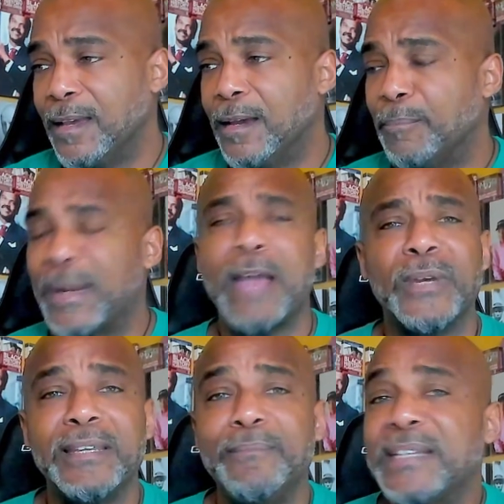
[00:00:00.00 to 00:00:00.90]
But I
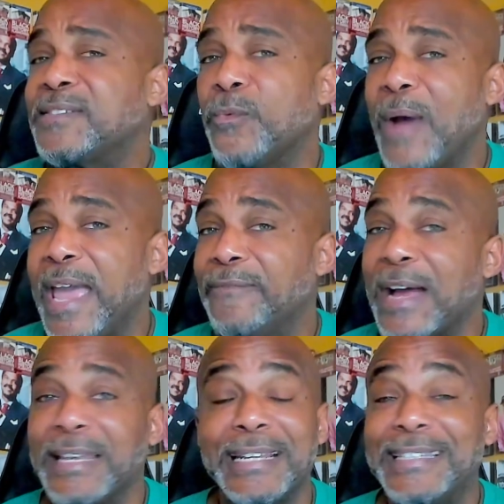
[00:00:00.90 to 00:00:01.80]
really missed the wave. I
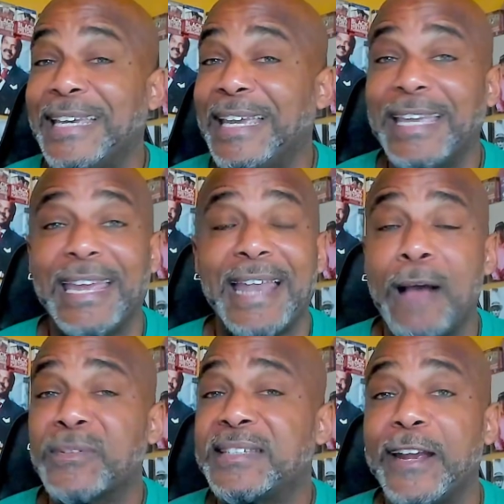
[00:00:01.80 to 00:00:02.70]
didn't dig in. I
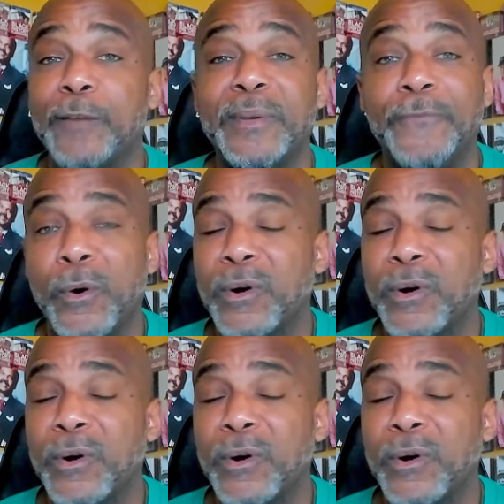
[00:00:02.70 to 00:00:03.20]
was there before